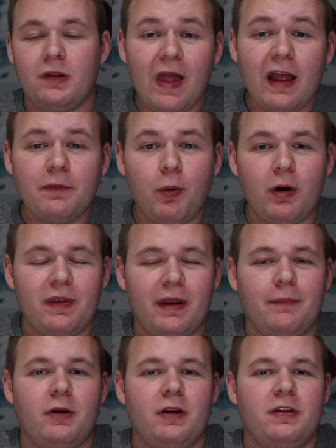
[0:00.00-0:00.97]
The last point that
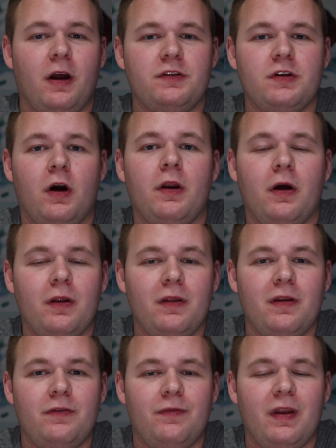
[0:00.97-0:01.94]
I'm going to touch on
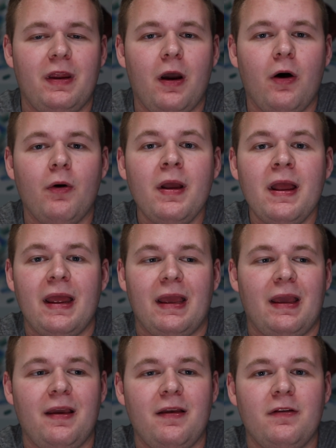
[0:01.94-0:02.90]
this video
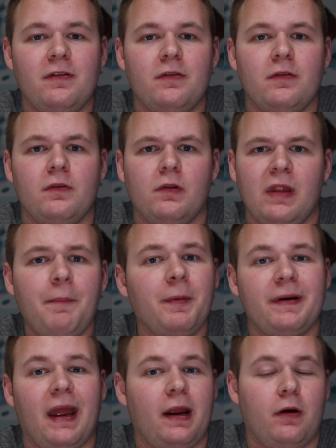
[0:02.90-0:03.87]
is
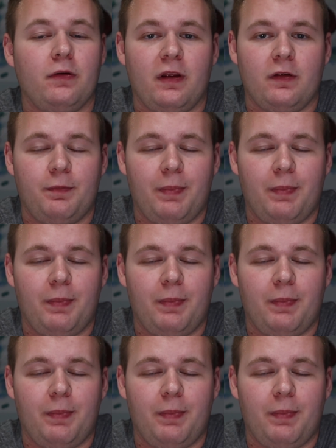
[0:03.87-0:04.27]
leopard geckos as